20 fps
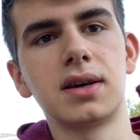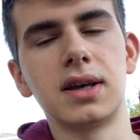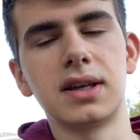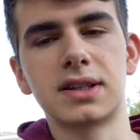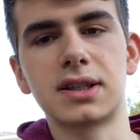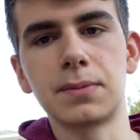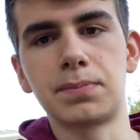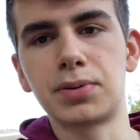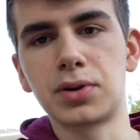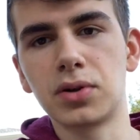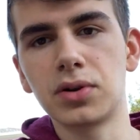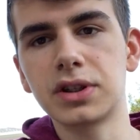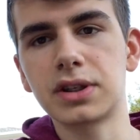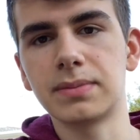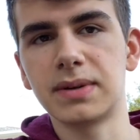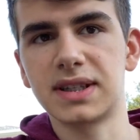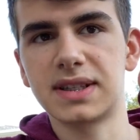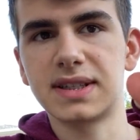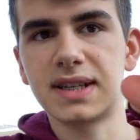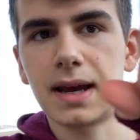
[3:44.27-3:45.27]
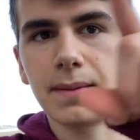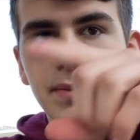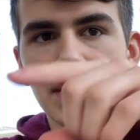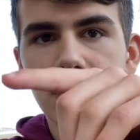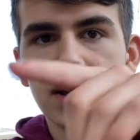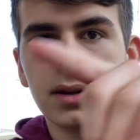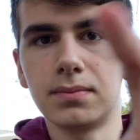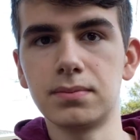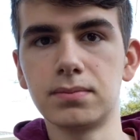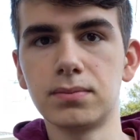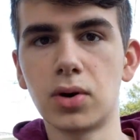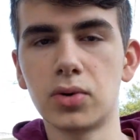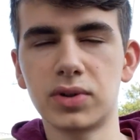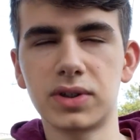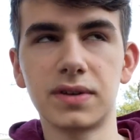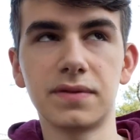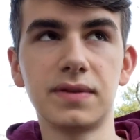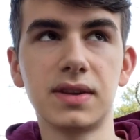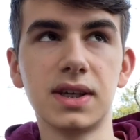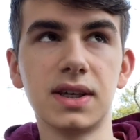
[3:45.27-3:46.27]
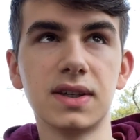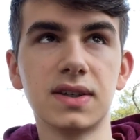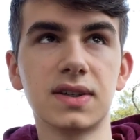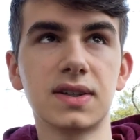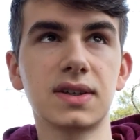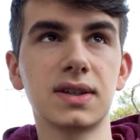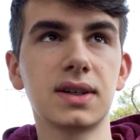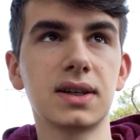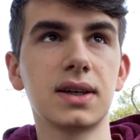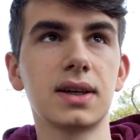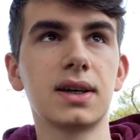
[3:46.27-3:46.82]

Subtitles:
it's the penultimate step in most of these